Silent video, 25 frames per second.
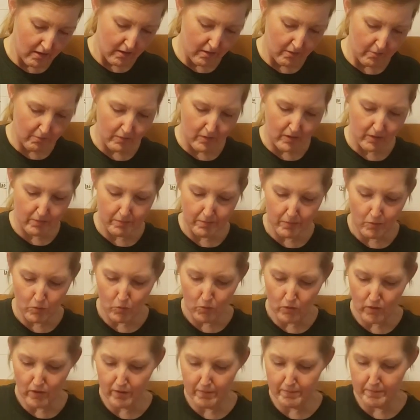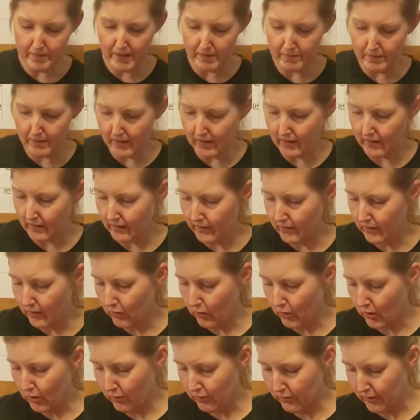I'm going to pour maybe a little
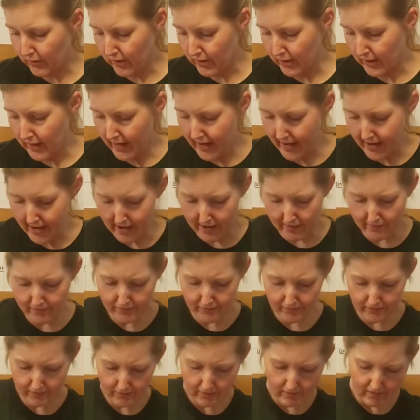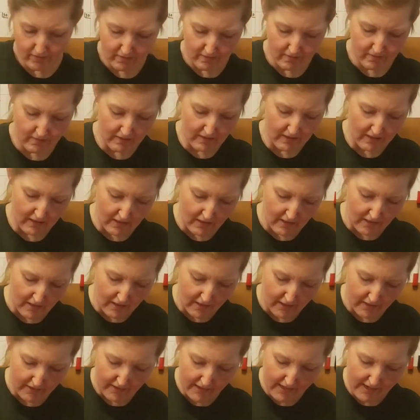over half
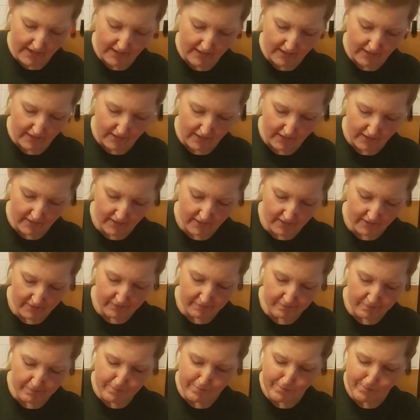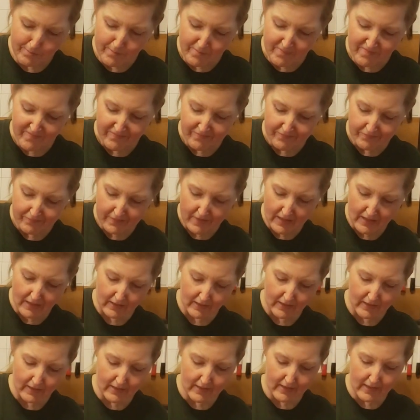of that in
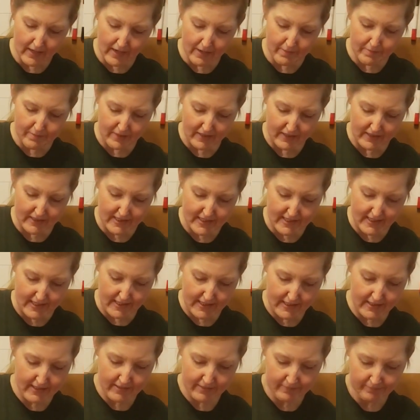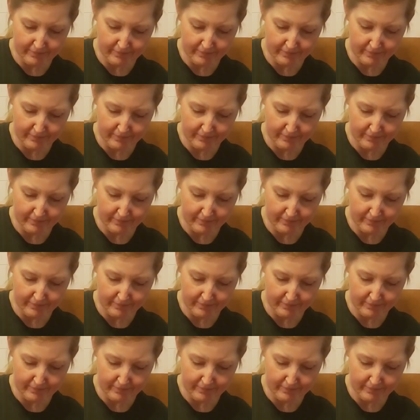and get that mixed in.